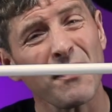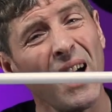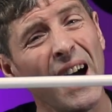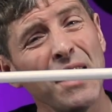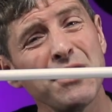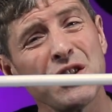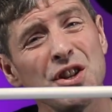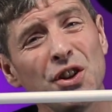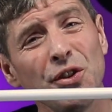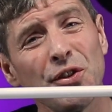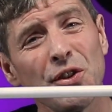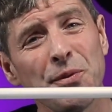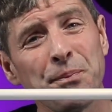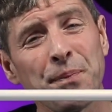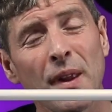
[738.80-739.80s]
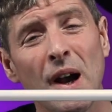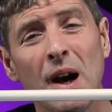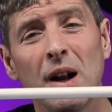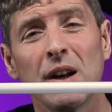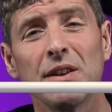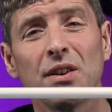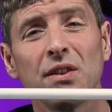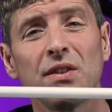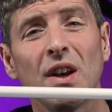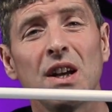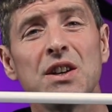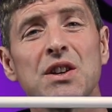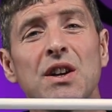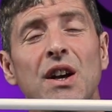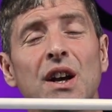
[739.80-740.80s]
How to use them? As I
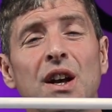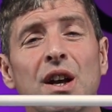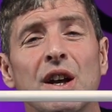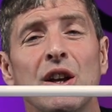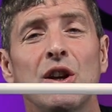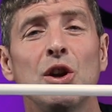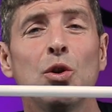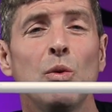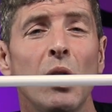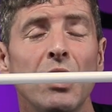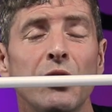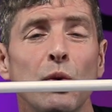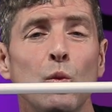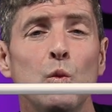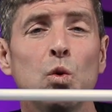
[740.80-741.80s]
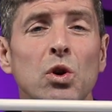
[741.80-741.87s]
said, you want